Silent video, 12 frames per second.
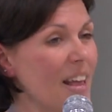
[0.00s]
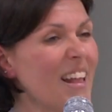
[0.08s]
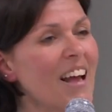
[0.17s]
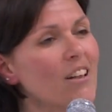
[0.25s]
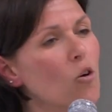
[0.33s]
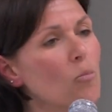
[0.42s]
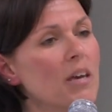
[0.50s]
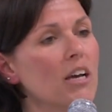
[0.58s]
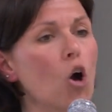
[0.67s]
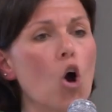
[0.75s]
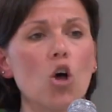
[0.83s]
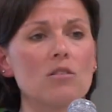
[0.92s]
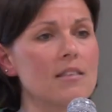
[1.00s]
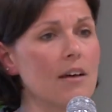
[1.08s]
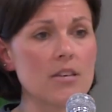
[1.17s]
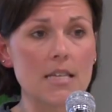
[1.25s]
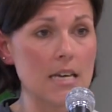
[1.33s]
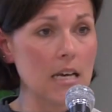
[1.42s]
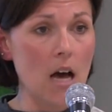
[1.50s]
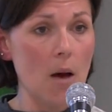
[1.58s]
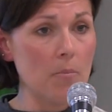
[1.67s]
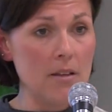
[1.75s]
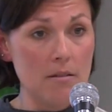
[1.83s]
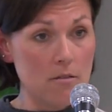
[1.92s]
And I don't mean call 17
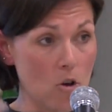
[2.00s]
companies